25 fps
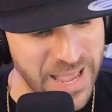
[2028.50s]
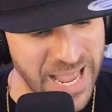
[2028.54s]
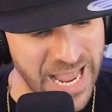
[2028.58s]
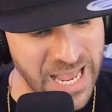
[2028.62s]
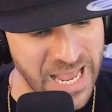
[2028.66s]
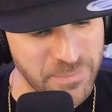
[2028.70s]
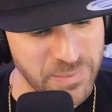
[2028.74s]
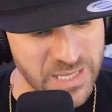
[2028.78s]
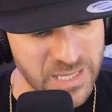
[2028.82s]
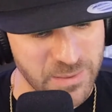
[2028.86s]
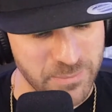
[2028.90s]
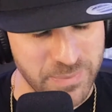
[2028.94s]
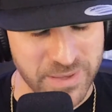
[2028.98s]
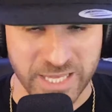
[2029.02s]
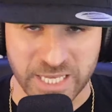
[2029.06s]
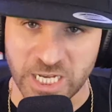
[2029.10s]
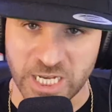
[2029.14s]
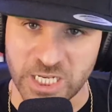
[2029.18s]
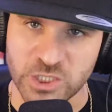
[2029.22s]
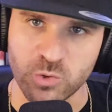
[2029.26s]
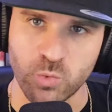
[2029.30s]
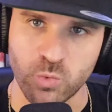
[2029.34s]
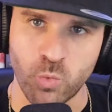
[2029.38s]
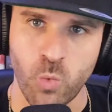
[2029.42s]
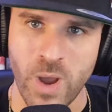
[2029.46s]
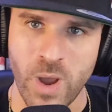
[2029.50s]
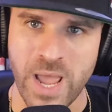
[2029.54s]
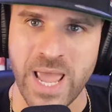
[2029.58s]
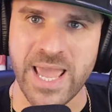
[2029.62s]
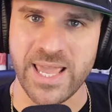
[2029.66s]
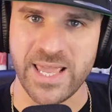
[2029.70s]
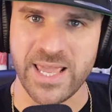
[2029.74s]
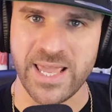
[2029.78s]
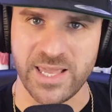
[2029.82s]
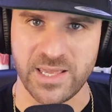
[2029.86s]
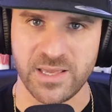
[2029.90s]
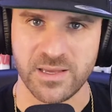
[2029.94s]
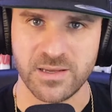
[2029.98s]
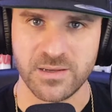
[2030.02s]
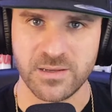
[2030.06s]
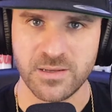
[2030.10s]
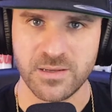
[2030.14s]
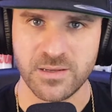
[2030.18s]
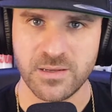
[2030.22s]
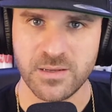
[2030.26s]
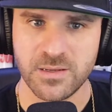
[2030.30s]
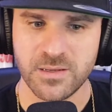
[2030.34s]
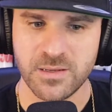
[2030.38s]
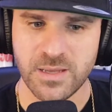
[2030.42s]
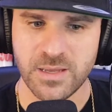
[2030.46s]
baby. Because we
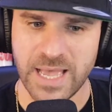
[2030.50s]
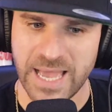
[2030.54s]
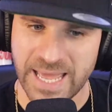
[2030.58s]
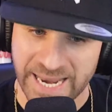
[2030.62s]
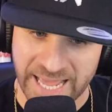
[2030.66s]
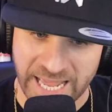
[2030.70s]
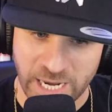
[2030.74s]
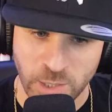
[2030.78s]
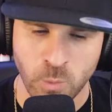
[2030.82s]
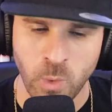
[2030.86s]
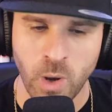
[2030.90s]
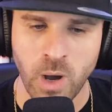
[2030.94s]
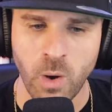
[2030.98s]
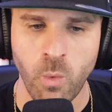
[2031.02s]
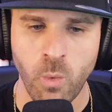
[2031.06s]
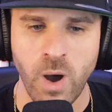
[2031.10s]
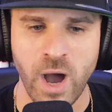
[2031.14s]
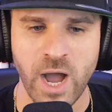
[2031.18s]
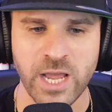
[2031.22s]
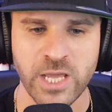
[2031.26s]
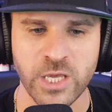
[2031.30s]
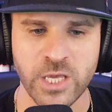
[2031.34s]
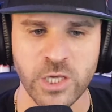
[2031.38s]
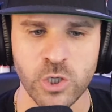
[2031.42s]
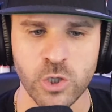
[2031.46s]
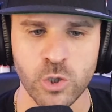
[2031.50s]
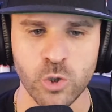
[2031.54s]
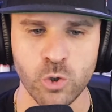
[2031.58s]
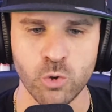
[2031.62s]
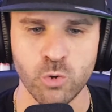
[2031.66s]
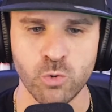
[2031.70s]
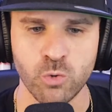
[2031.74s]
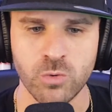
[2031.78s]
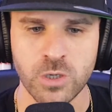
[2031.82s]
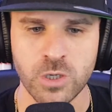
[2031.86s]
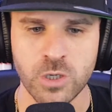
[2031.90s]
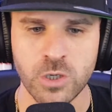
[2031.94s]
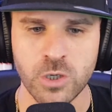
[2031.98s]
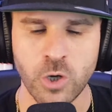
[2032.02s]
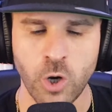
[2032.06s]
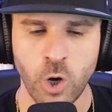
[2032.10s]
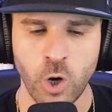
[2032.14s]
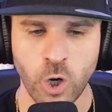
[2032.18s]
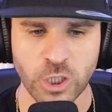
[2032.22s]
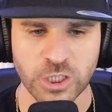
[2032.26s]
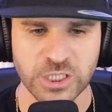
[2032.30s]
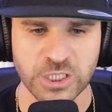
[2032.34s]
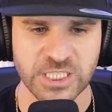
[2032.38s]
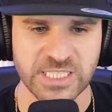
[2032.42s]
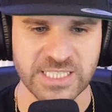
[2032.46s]
at NYYU
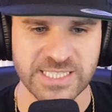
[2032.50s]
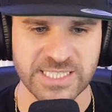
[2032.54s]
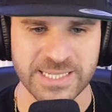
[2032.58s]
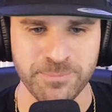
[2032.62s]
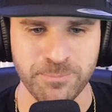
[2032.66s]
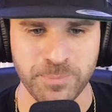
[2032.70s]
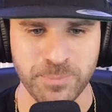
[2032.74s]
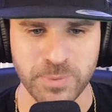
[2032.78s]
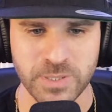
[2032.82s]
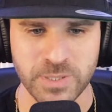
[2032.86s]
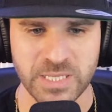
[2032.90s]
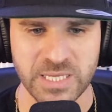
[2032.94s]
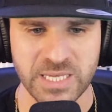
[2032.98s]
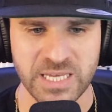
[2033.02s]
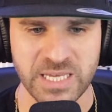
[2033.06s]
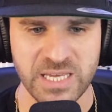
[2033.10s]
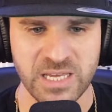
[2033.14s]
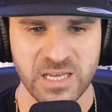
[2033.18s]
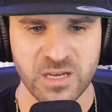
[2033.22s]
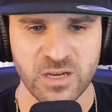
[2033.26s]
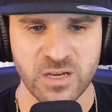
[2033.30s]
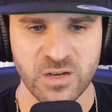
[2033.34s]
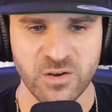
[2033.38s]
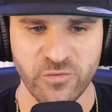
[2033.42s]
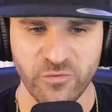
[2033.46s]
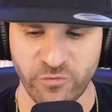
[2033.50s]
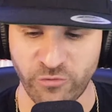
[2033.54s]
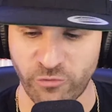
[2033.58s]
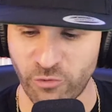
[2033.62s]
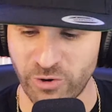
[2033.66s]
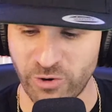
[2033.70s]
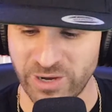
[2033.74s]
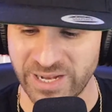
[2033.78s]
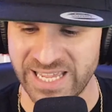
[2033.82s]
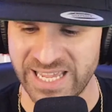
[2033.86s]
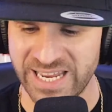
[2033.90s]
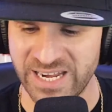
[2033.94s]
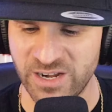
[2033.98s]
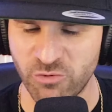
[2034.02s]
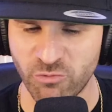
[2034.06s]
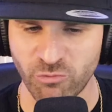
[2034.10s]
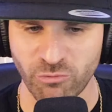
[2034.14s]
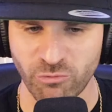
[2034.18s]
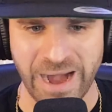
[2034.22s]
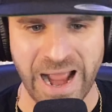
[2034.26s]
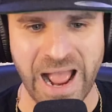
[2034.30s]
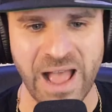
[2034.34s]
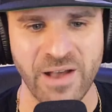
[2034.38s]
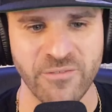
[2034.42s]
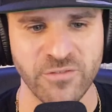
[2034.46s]
are simply friggin'
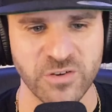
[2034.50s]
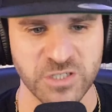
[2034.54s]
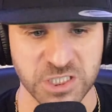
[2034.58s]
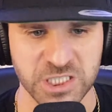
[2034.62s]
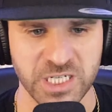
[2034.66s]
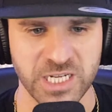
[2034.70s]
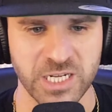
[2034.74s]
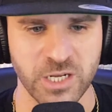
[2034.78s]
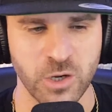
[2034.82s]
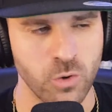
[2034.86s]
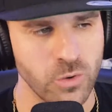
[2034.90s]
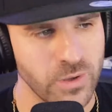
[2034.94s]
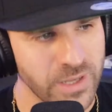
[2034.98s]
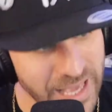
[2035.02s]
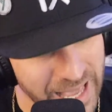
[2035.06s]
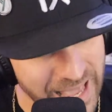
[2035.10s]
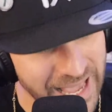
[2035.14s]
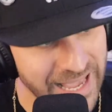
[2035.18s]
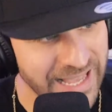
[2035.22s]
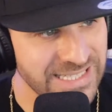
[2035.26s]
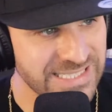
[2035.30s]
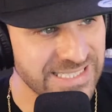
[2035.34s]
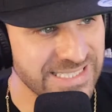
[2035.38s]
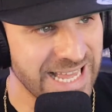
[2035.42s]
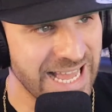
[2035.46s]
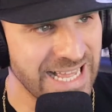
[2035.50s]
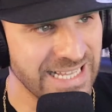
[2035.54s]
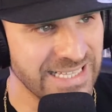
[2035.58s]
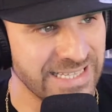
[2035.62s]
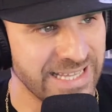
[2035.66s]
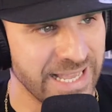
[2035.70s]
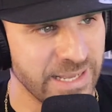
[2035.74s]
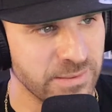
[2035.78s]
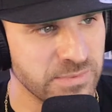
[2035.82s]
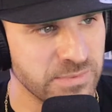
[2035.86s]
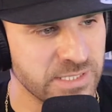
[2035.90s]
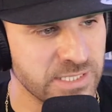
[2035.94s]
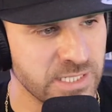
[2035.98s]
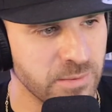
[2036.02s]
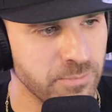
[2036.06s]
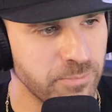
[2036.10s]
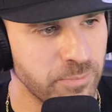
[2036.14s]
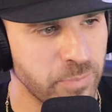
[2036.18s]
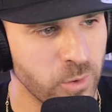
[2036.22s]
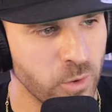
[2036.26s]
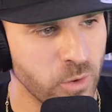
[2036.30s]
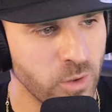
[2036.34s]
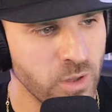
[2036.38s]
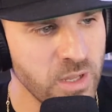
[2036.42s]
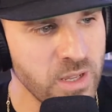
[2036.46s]
ravishing, okay? It's that damn
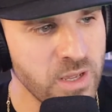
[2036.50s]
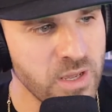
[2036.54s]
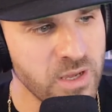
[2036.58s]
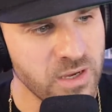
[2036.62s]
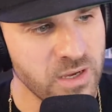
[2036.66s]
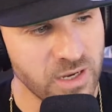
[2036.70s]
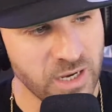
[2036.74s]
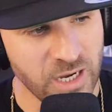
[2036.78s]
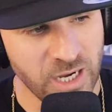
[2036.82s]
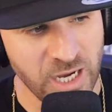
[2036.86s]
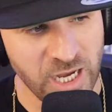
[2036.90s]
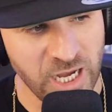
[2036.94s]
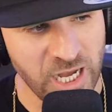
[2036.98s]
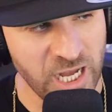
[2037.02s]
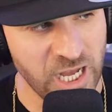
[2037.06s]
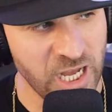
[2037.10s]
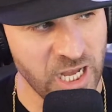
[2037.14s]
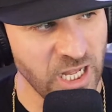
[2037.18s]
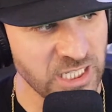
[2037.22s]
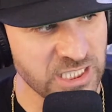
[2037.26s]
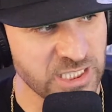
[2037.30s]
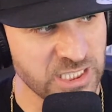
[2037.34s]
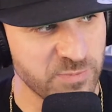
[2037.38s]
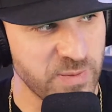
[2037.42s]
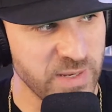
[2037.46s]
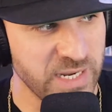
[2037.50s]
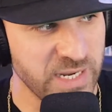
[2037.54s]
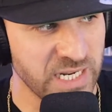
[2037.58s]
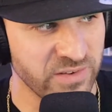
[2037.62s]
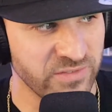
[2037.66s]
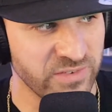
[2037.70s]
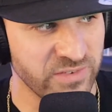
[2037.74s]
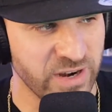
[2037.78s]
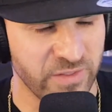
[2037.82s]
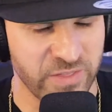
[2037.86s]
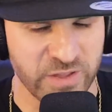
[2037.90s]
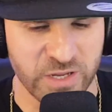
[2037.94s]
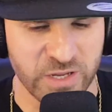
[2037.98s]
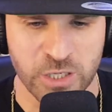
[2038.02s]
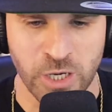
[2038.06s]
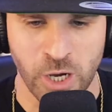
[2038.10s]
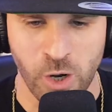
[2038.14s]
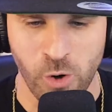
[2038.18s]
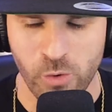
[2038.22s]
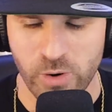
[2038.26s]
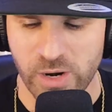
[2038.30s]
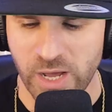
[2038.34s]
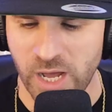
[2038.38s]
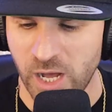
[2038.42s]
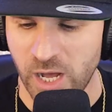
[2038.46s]
simple. Oh, speaking of another
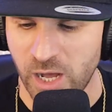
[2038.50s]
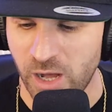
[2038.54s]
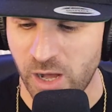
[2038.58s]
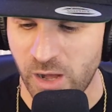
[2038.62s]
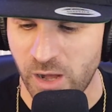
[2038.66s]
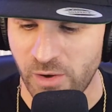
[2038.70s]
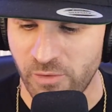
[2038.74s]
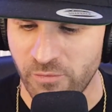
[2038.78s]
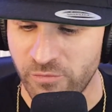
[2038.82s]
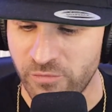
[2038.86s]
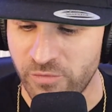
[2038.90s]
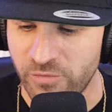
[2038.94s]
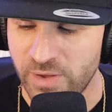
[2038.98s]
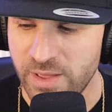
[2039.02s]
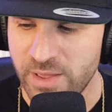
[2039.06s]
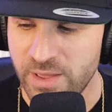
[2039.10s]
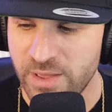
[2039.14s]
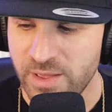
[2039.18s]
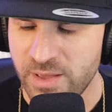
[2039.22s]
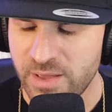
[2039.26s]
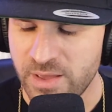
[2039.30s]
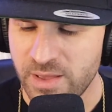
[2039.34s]
goat of